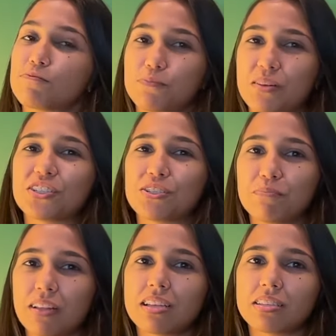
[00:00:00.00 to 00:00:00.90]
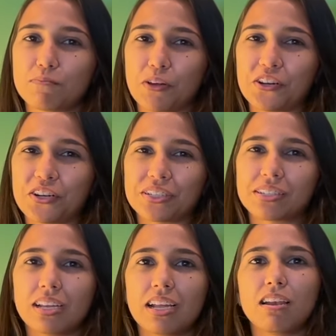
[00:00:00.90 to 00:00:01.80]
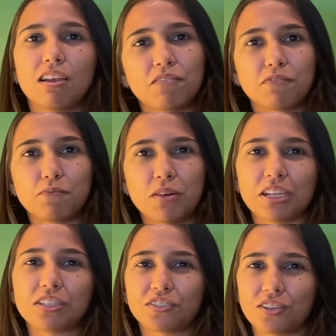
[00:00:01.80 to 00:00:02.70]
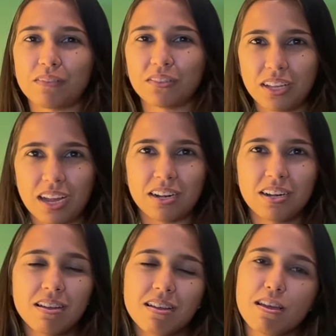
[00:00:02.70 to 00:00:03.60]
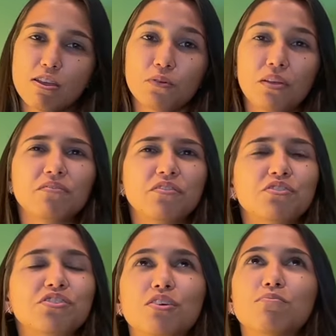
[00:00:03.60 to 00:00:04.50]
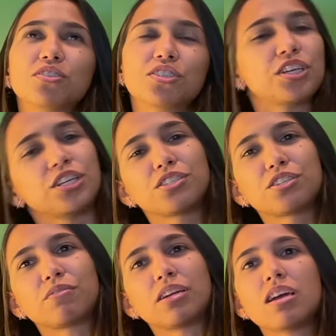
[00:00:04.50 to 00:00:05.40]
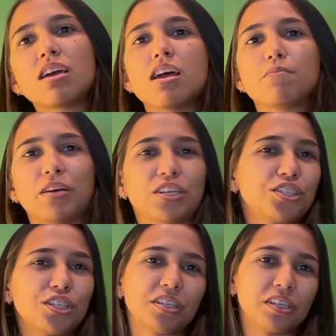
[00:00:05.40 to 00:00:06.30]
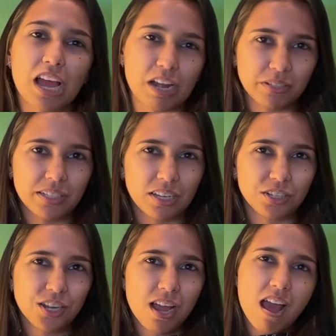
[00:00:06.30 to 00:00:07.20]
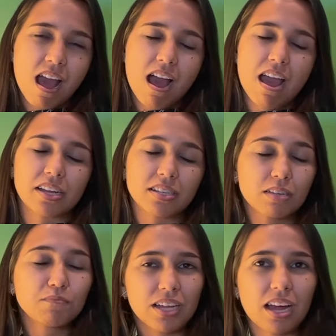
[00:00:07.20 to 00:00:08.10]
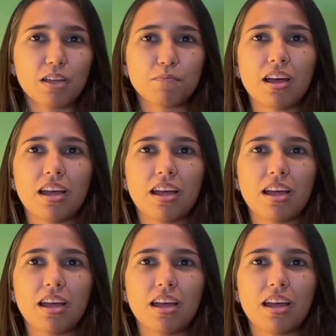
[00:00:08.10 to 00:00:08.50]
special place in my heart and I love when I travel there. You can feel so much history, passion and heritage. At the same time,